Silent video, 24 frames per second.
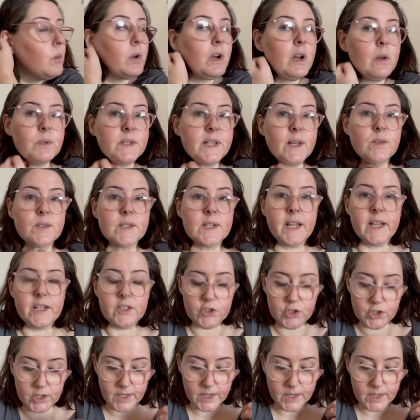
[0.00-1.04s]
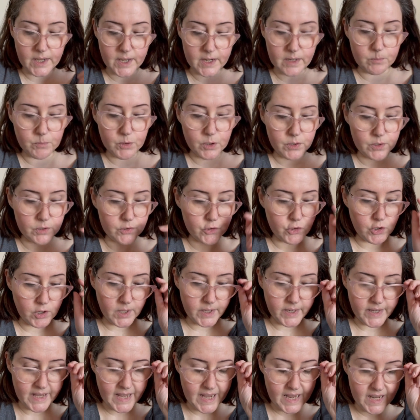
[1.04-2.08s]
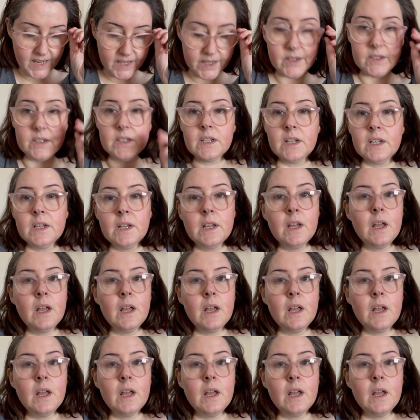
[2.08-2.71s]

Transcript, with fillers: while I was out sketching and I'm going to try and